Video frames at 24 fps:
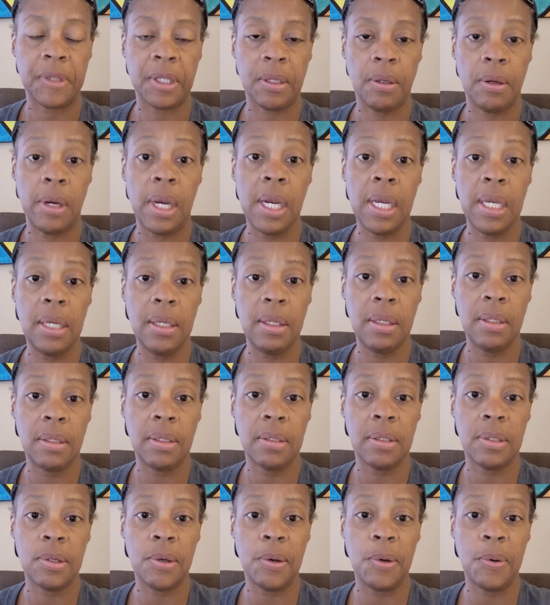All right,
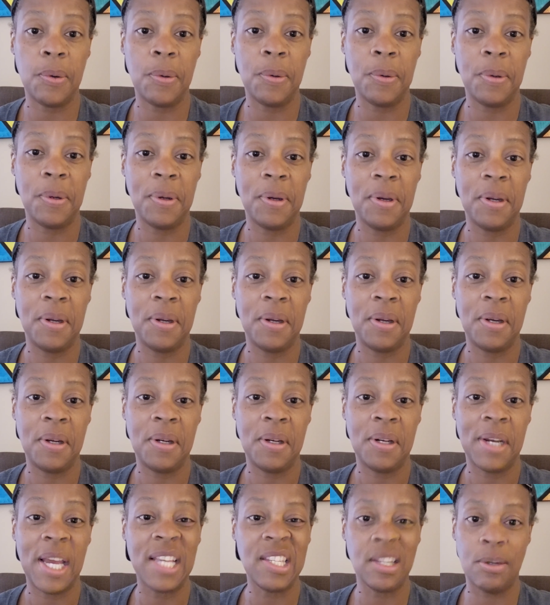so
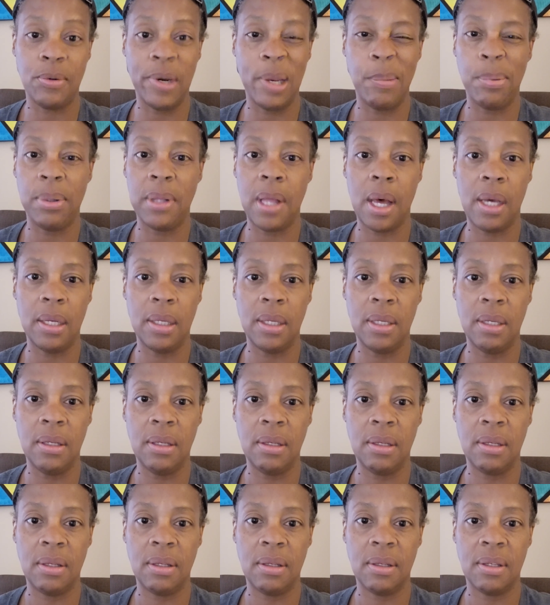that's a great plot, isn't it?
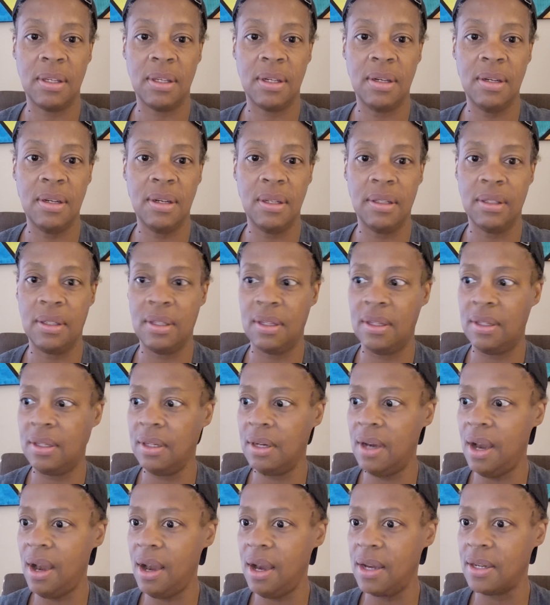Good
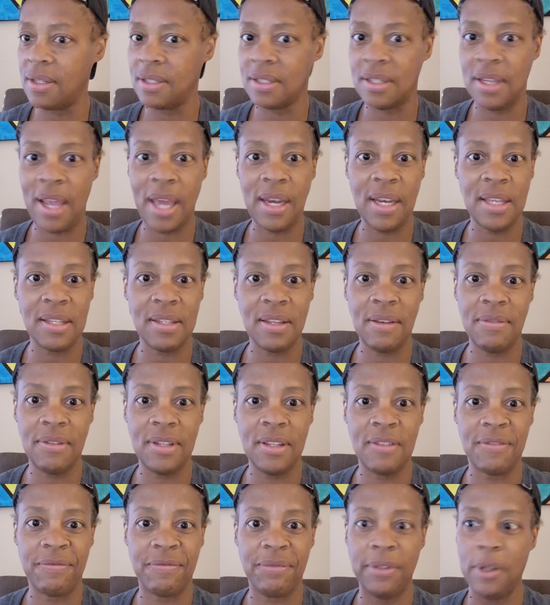gosh, see how that stuff
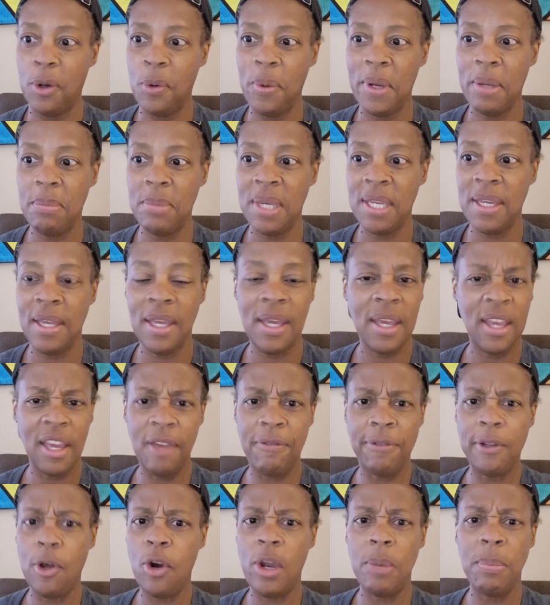just flowing in me? It
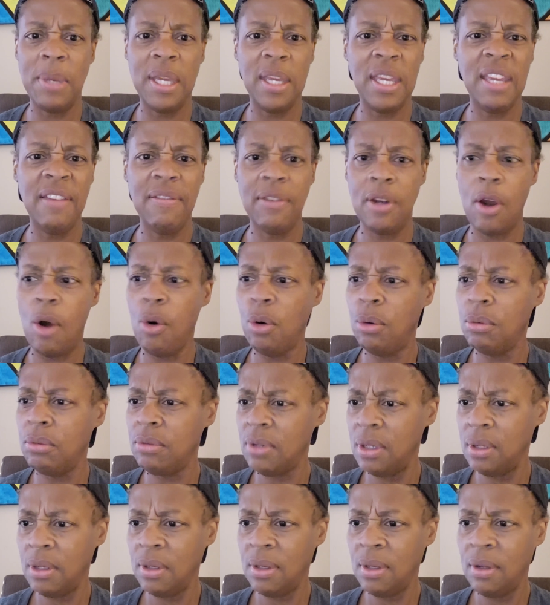flowing in me even on
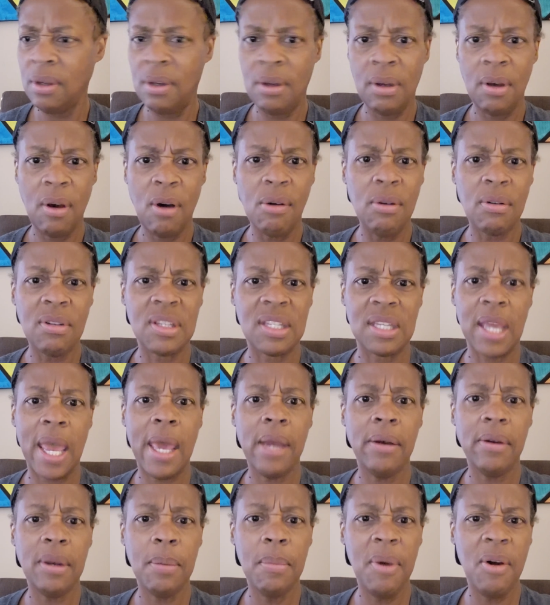on
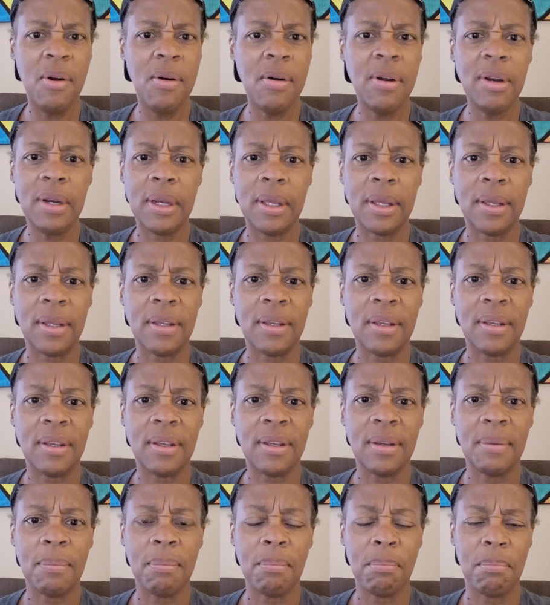Saturday morning.
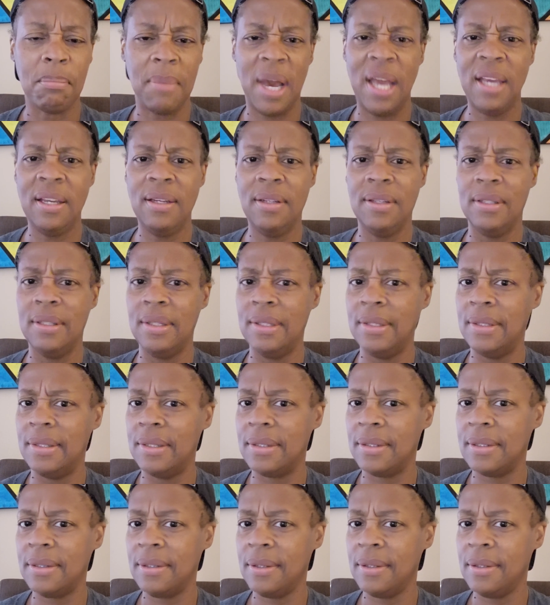My
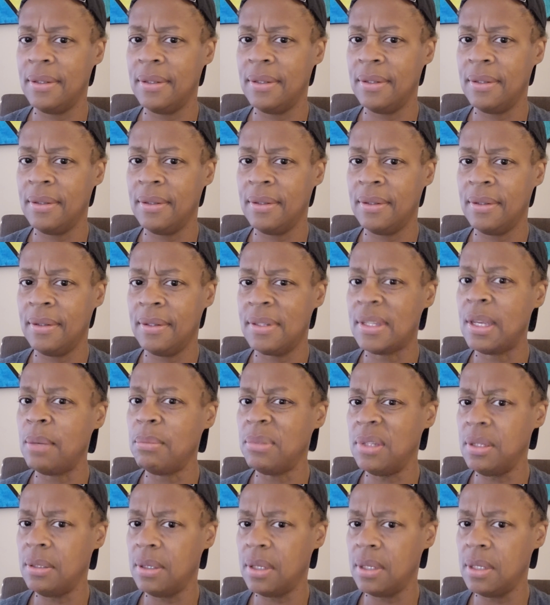goodness, something
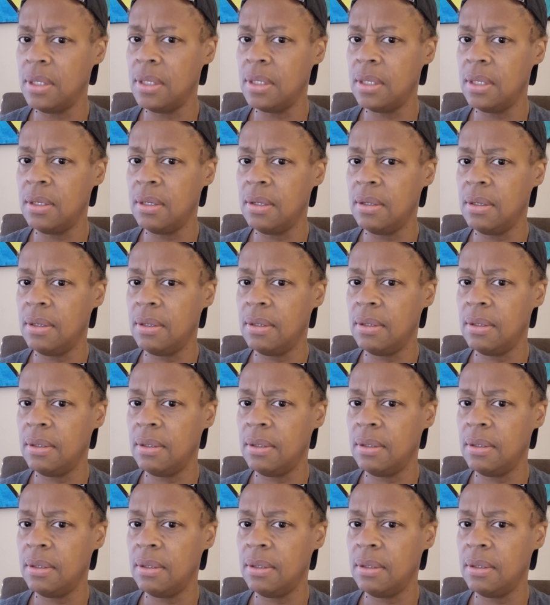to consider,